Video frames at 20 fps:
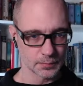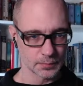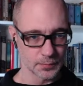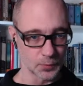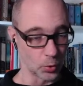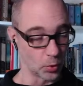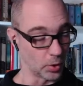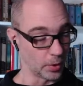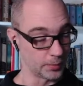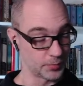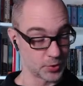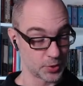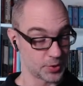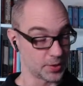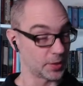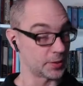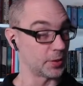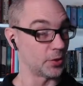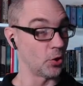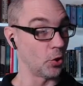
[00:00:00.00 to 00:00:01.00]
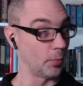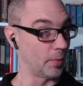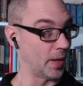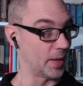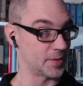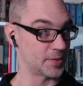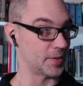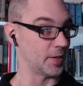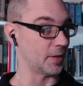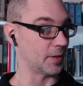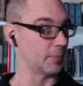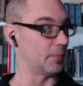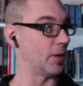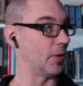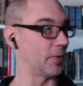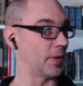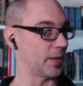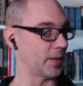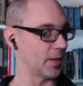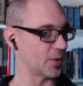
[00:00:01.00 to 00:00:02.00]
Or just let the Nomads take them
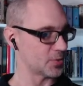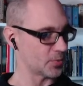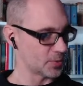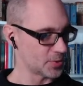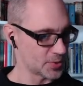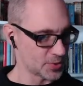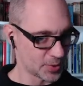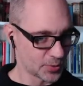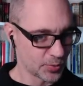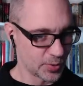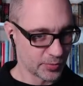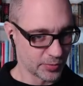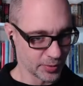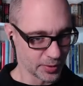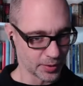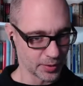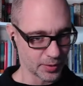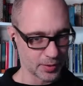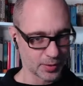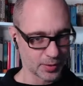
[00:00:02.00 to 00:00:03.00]
out, I guess, which is equivalent.